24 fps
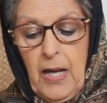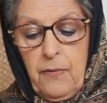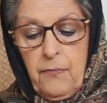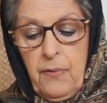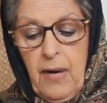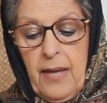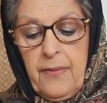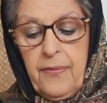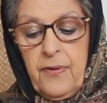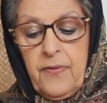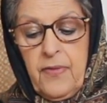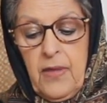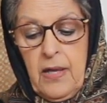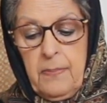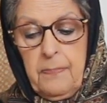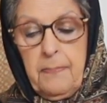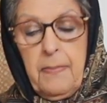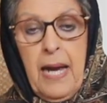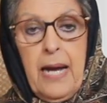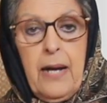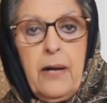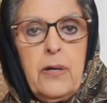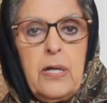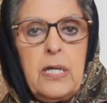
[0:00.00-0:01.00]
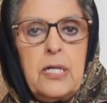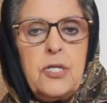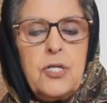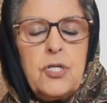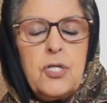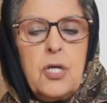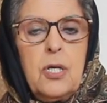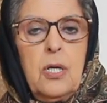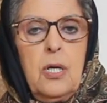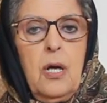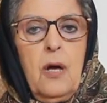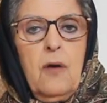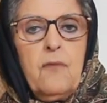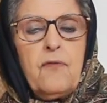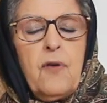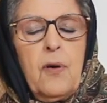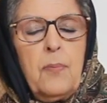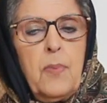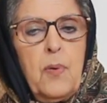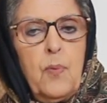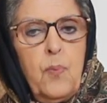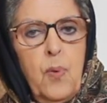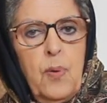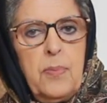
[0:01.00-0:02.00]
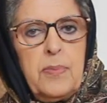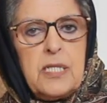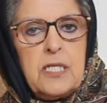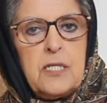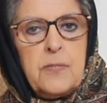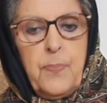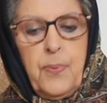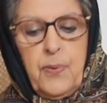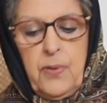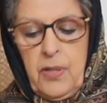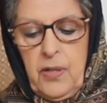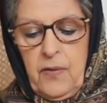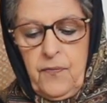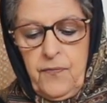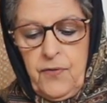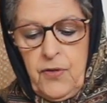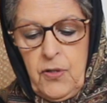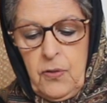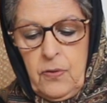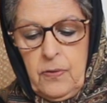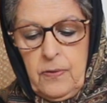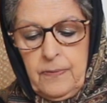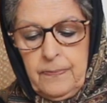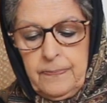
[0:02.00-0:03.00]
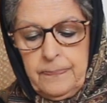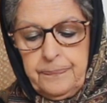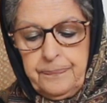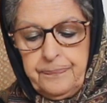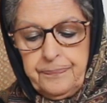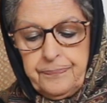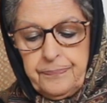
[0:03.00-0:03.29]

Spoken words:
rather than marriage from a woman's point of view.